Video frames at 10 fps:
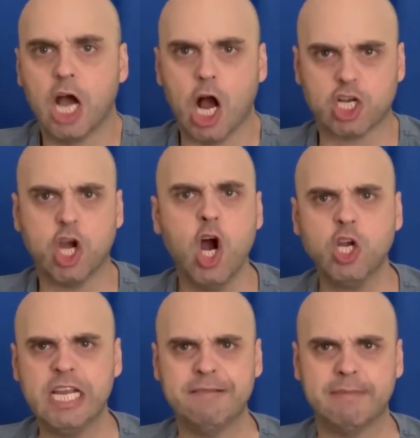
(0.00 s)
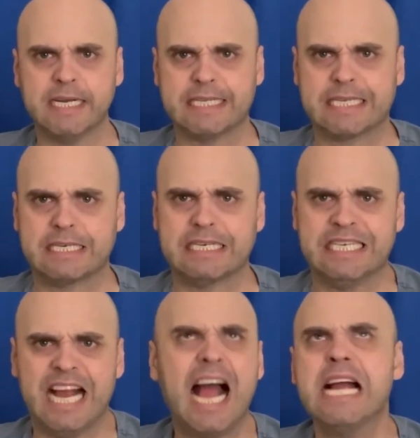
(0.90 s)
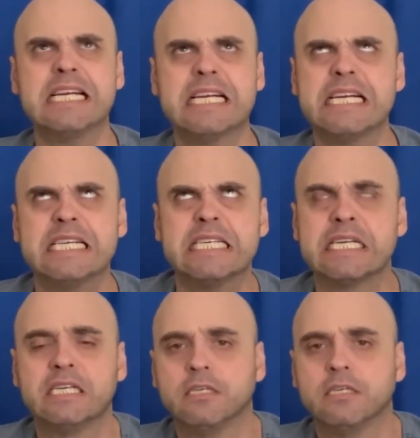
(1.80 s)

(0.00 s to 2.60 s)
A cookie monster. Ugh.